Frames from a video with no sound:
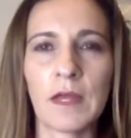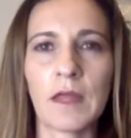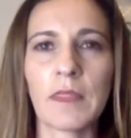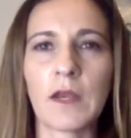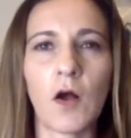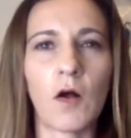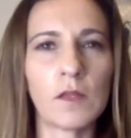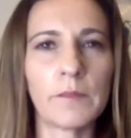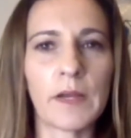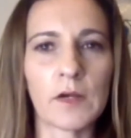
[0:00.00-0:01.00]
that all
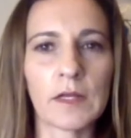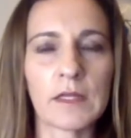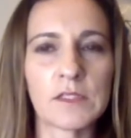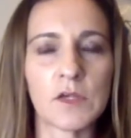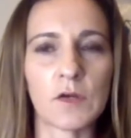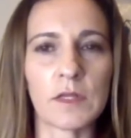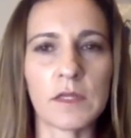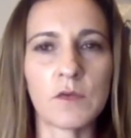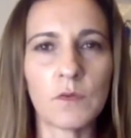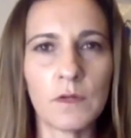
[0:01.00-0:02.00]
Americans are
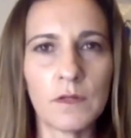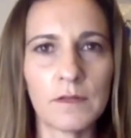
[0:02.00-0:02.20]
equal?